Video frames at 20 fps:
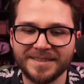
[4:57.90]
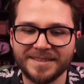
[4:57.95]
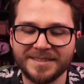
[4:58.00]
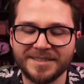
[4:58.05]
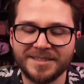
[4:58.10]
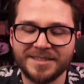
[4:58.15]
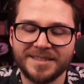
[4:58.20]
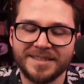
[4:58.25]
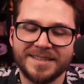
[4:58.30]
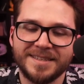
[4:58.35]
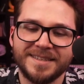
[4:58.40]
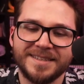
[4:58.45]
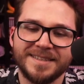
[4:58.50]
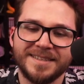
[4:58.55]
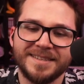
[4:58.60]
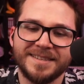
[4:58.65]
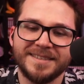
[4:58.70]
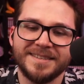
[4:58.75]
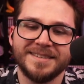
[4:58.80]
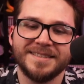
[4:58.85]

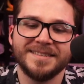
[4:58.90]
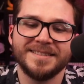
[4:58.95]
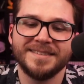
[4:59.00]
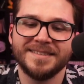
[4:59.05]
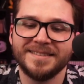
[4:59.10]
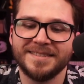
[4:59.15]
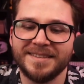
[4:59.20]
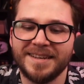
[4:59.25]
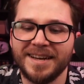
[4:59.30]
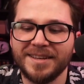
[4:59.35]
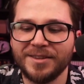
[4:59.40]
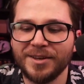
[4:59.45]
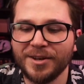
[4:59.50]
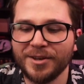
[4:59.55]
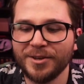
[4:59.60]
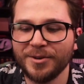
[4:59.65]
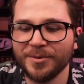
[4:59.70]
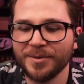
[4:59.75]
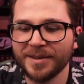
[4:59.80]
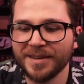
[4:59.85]
Jeez. I, I just
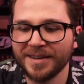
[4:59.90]
know the